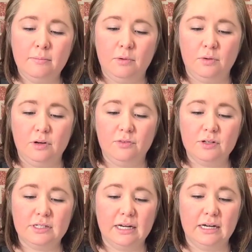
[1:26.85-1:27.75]
but when you
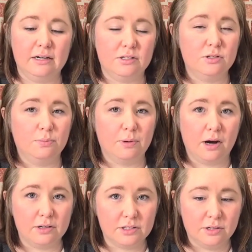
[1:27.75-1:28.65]
first get it, it's super
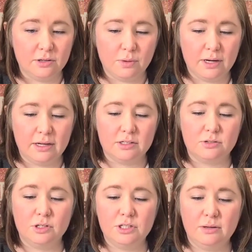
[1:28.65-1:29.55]
hard, so you want to
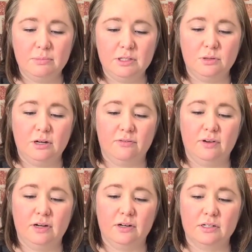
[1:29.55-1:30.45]
squish it in between your
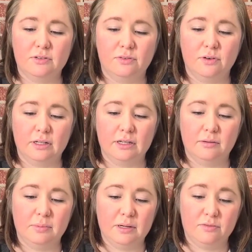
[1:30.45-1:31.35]
fingers for a
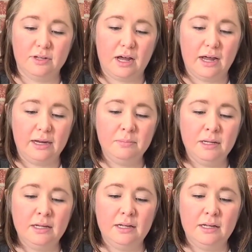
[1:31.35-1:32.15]
little bit of time,